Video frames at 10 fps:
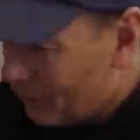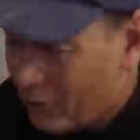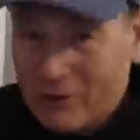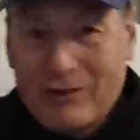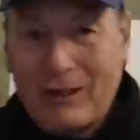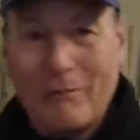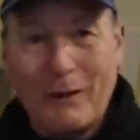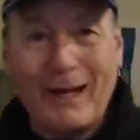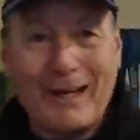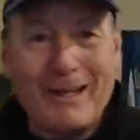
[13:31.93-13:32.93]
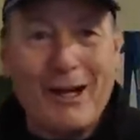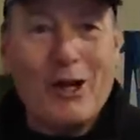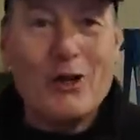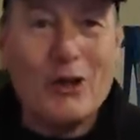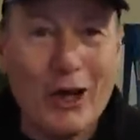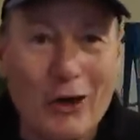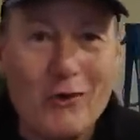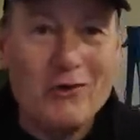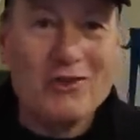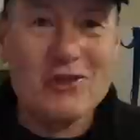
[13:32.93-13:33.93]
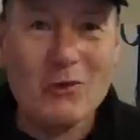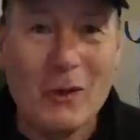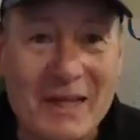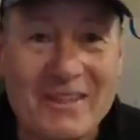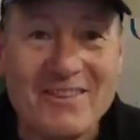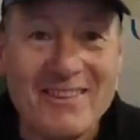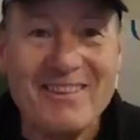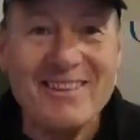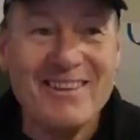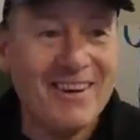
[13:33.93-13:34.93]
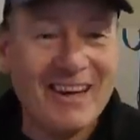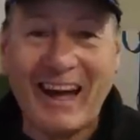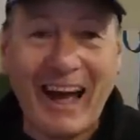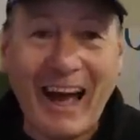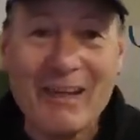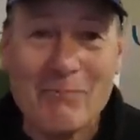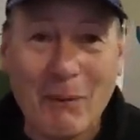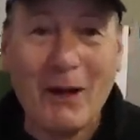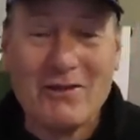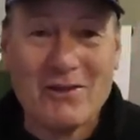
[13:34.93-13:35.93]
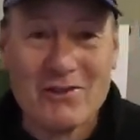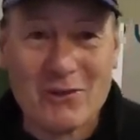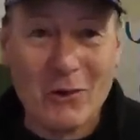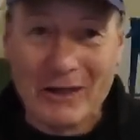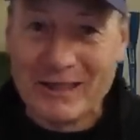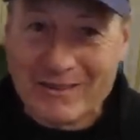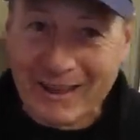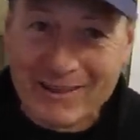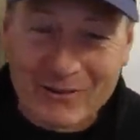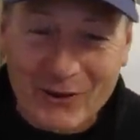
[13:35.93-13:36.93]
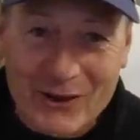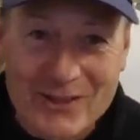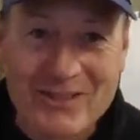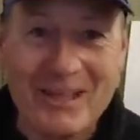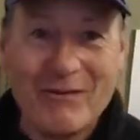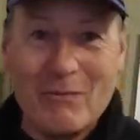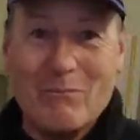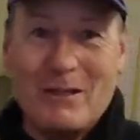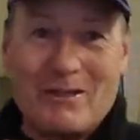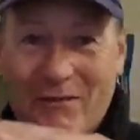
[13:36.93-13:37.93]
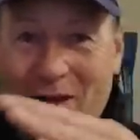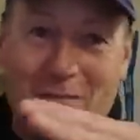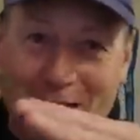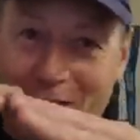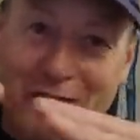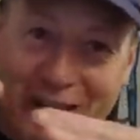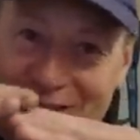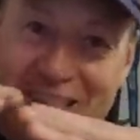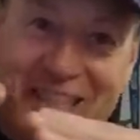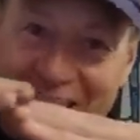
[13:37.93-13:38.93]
the nice thing about it, no squeaks. I hate boats that squeak. There's nothing worse than having bits of M D F going.